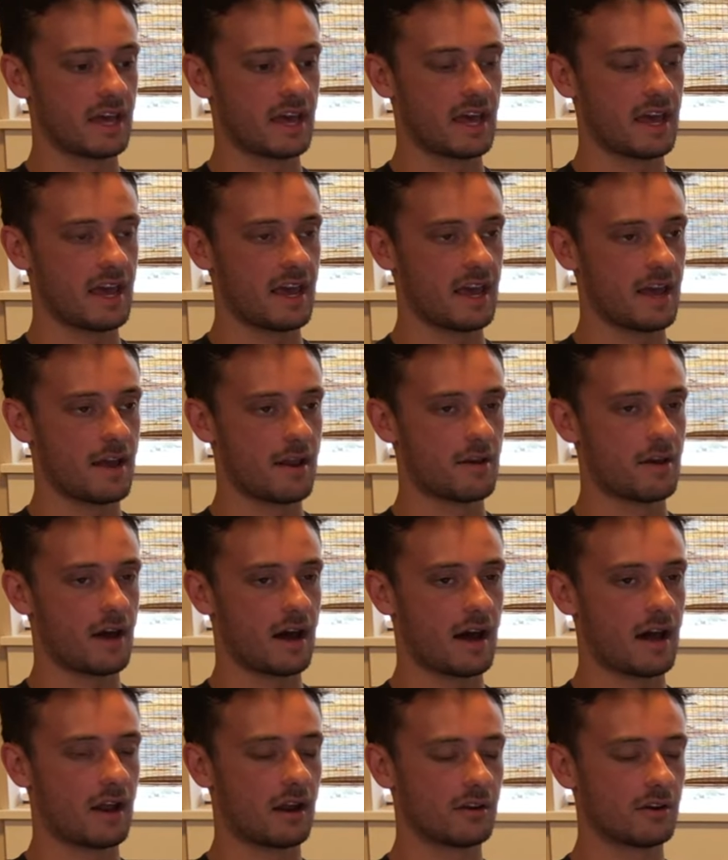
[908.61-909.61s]
And I
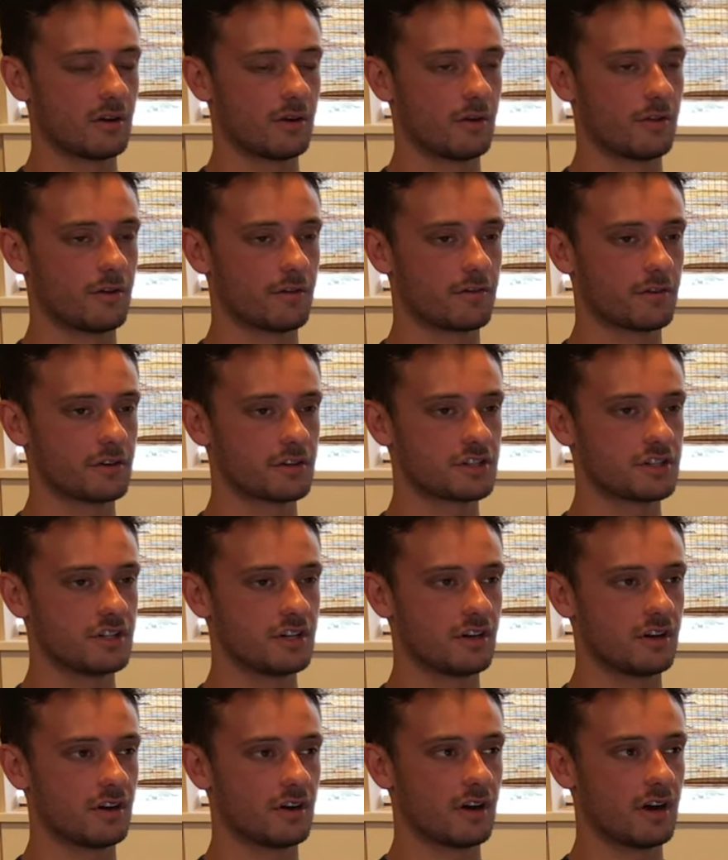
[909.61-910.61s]
don't know, the first
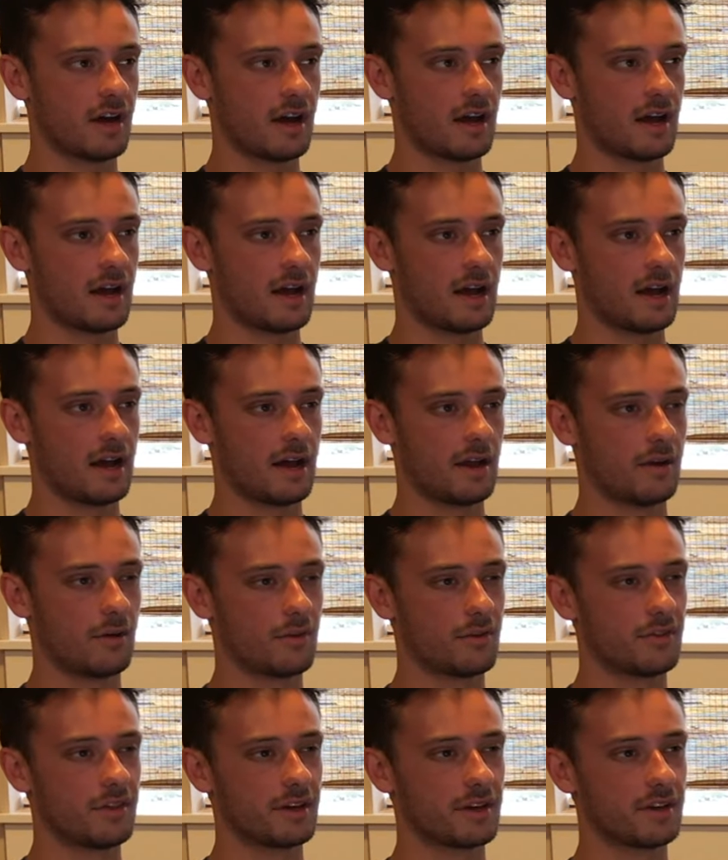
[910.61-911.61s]
year, I don't
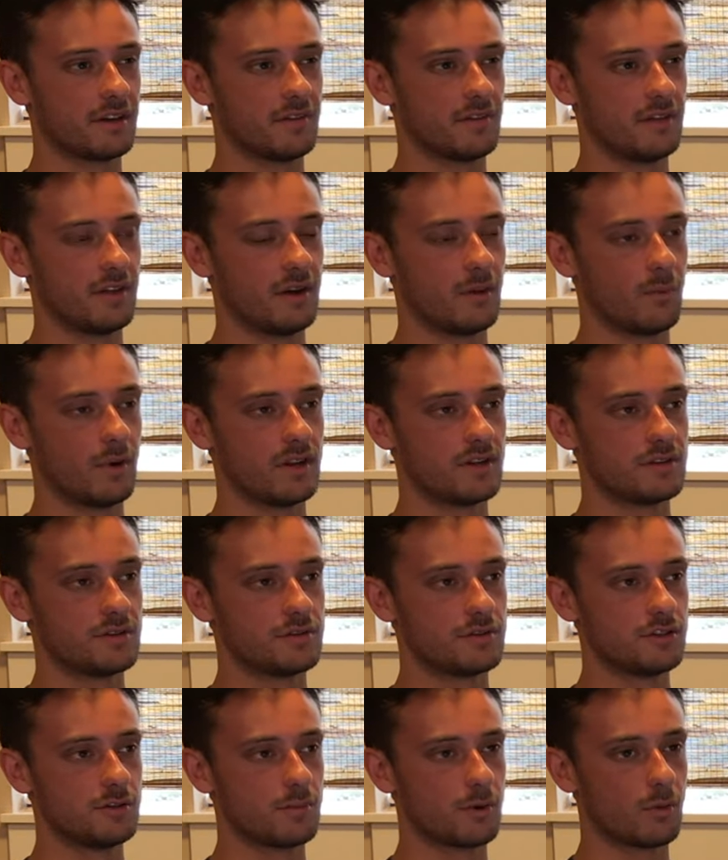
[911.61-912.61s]
think it went
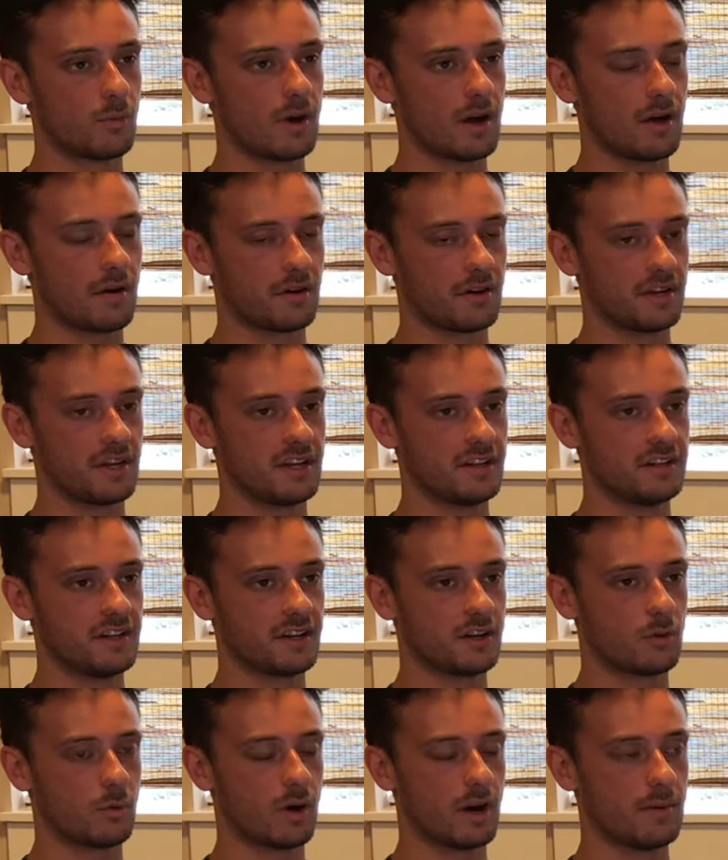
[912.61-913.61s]
super well, or it didn't
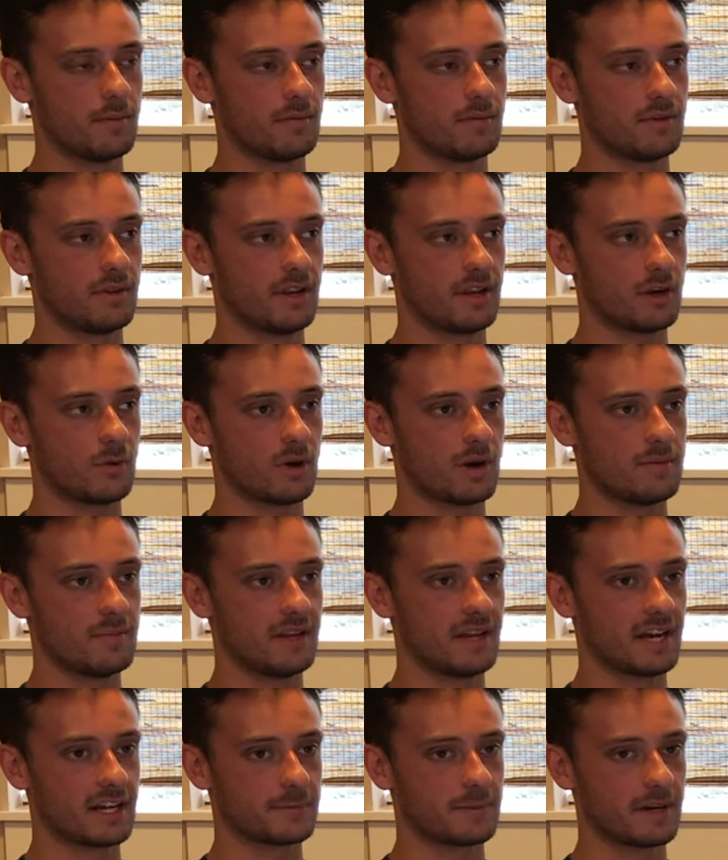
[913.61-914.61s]
quite meet
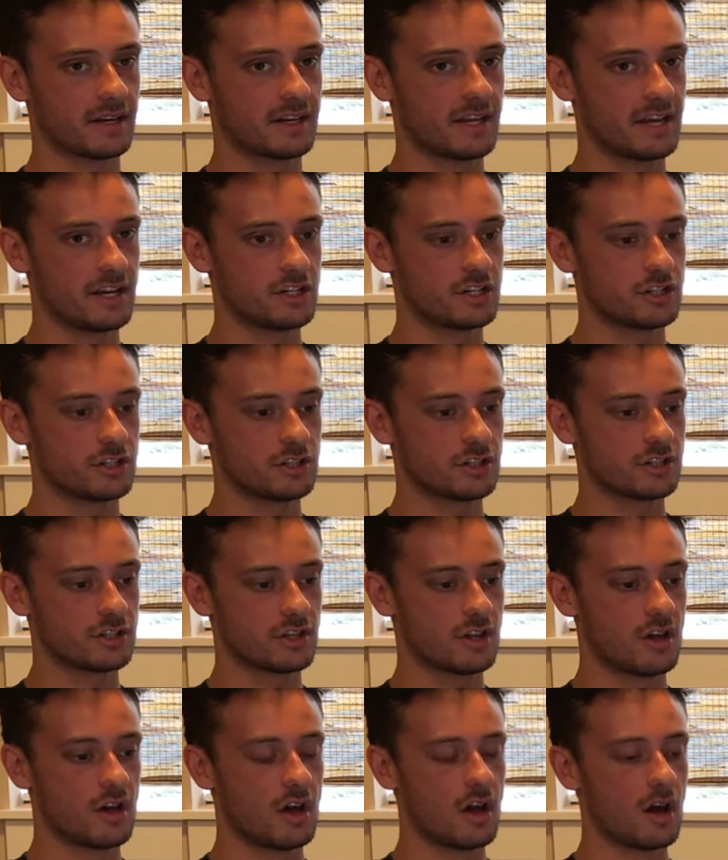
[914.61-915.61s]
expectations.
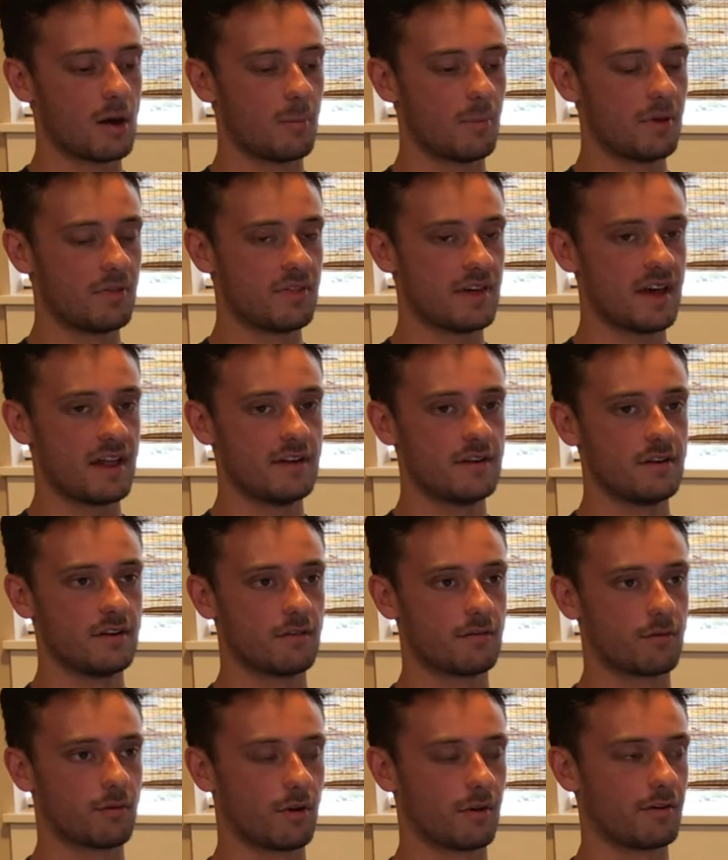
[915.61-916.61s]
But then
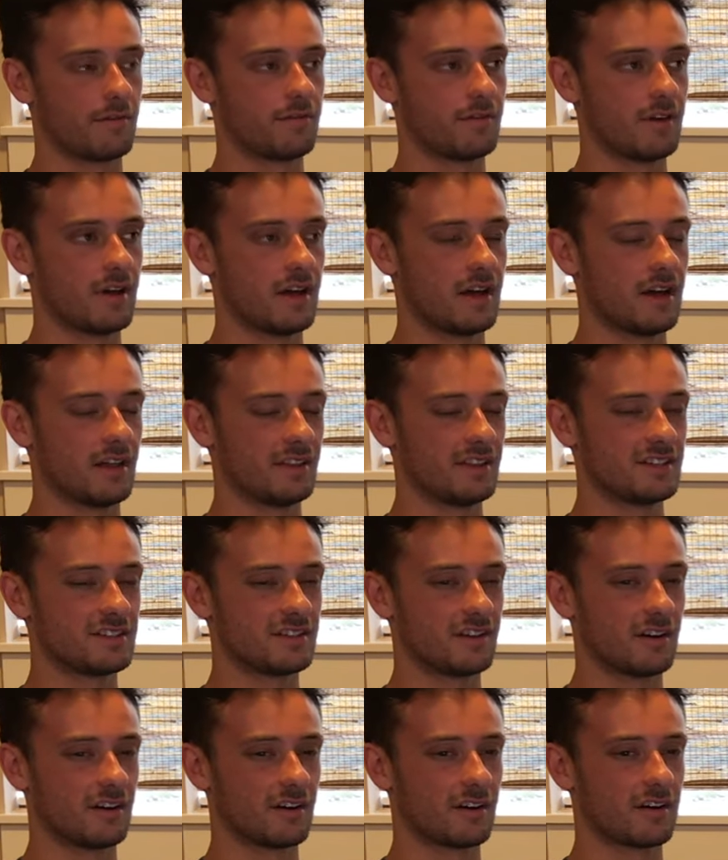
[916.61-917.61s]
for at least
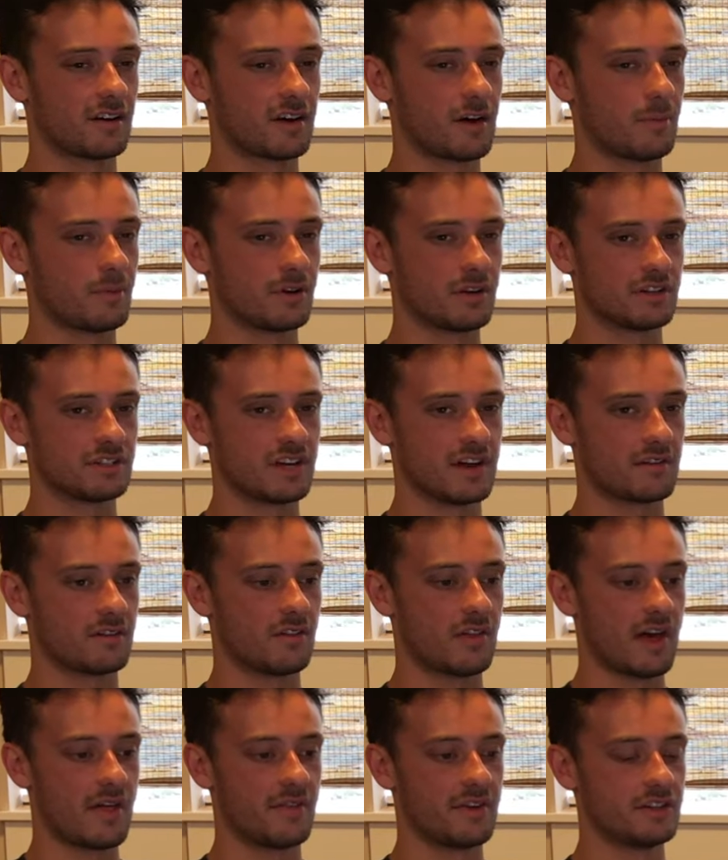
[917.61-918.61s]
a couple years after
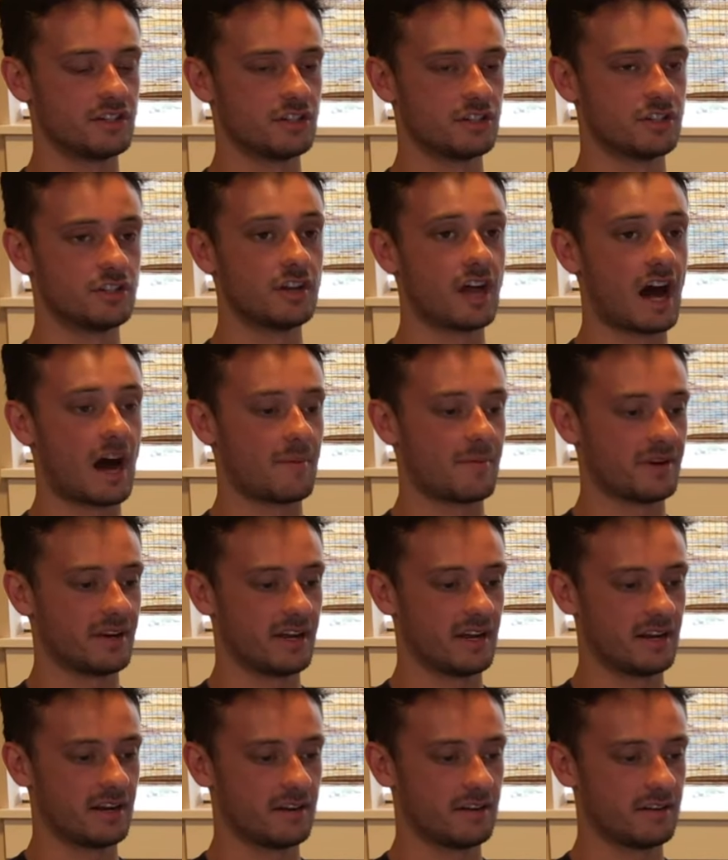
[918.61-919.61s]
that, they just
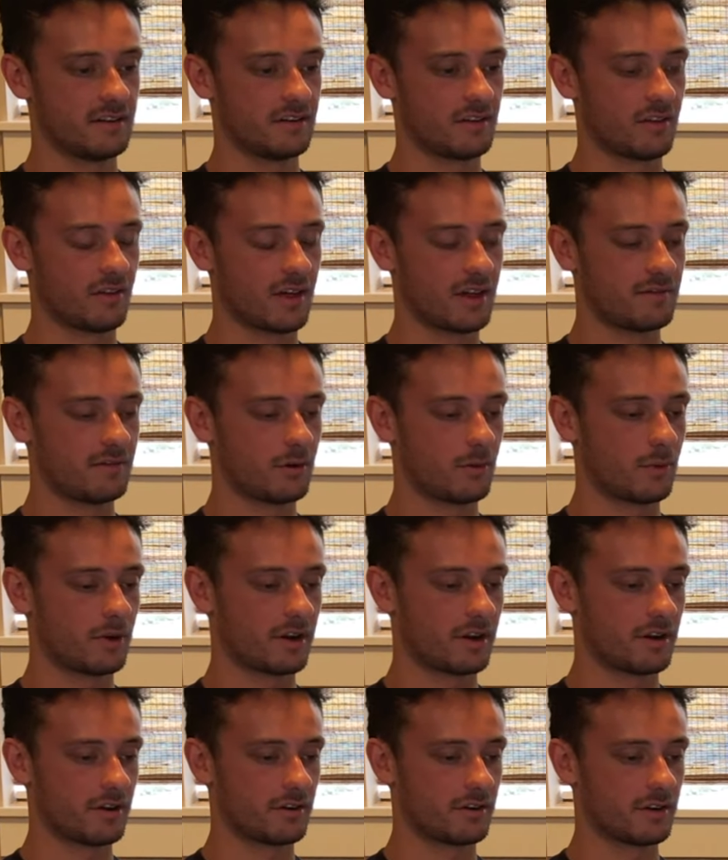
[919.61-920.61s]
dominated the Leadville
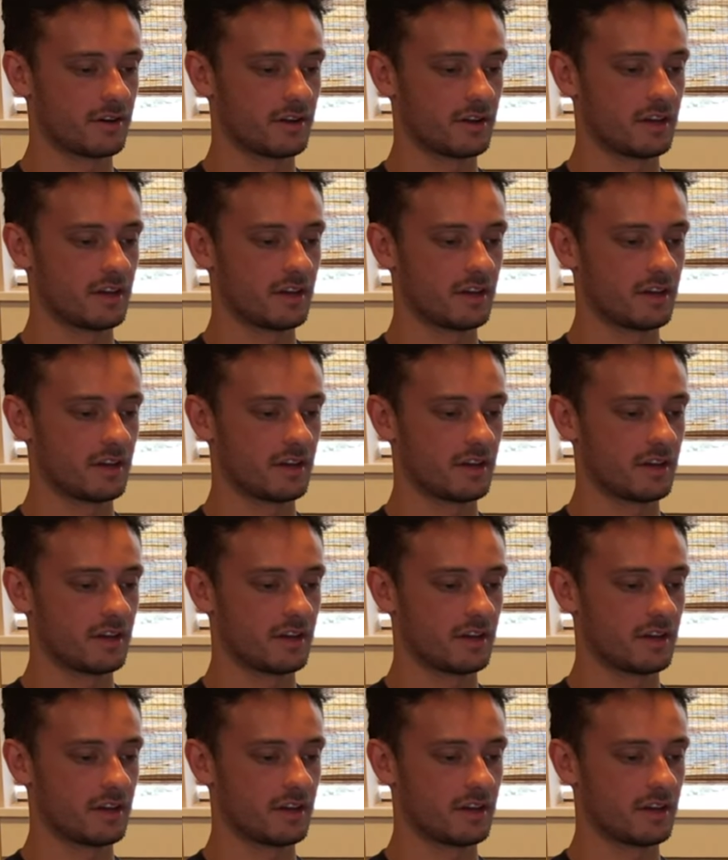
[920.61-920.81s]
100.